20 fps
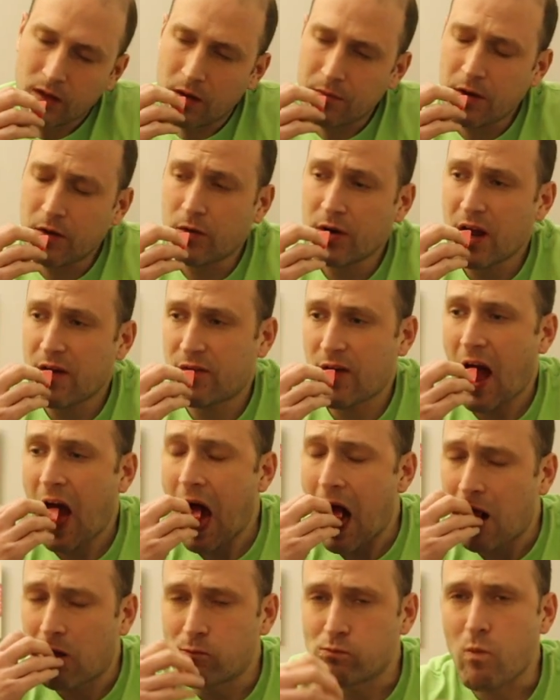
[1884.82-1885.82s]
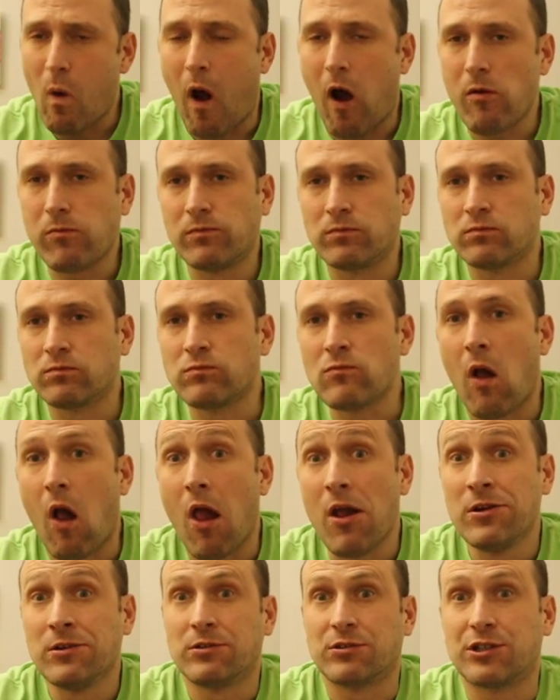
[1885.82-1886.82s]
But whatever.
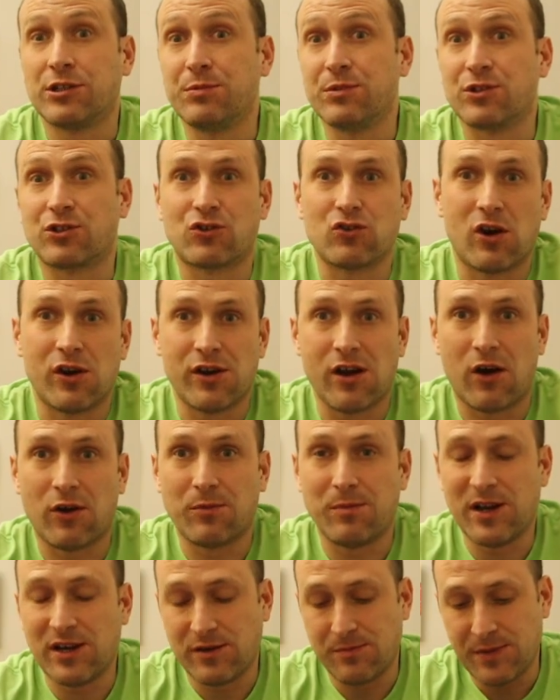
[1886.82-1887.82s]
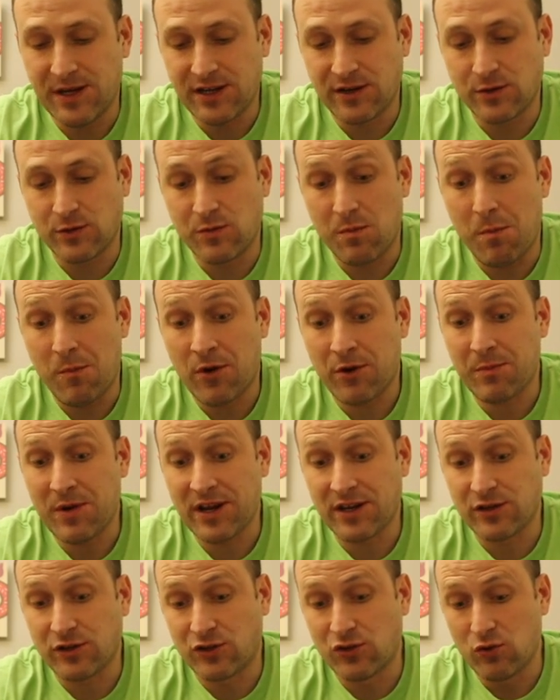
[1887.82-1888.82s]
Keep it short now and not
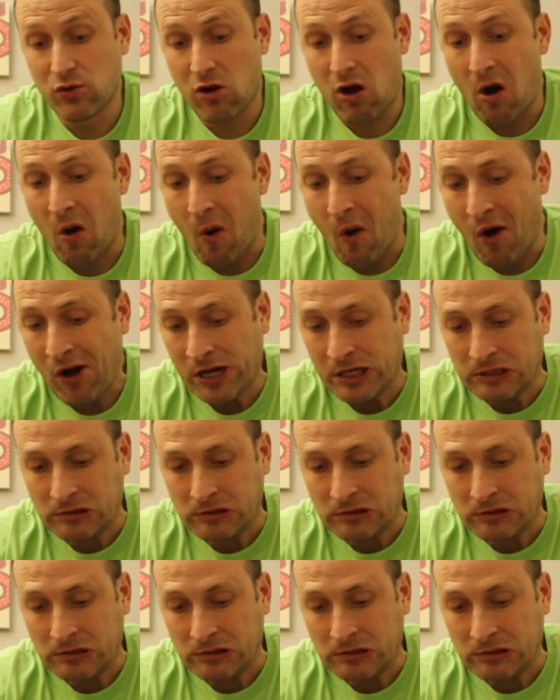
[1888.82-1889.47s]
making it too long.